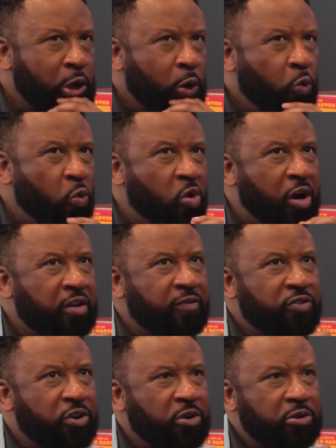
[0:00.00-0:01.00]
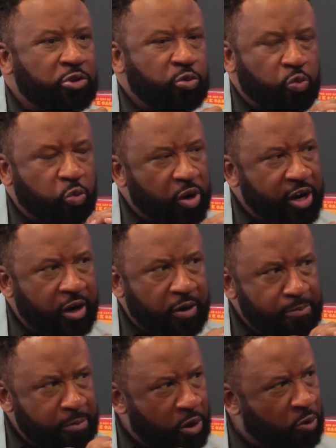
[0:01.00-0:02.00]
one of those rare
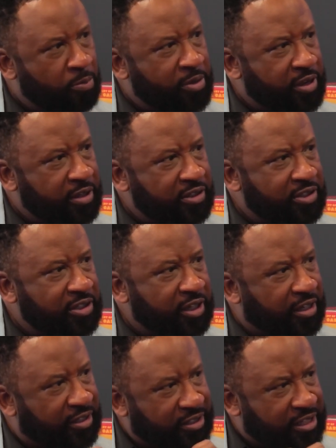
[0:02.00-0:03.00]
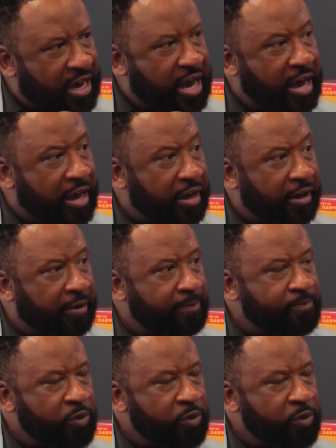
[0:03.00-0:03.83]
moments in time